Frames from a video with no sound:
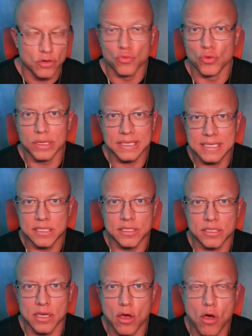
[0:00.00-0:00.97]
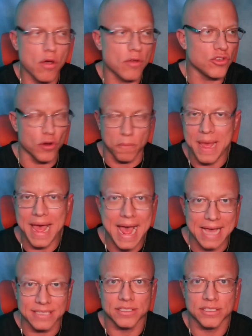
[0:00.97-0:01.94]
Release your
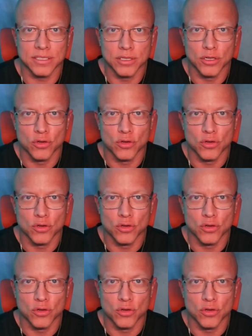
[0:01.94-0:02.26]
past.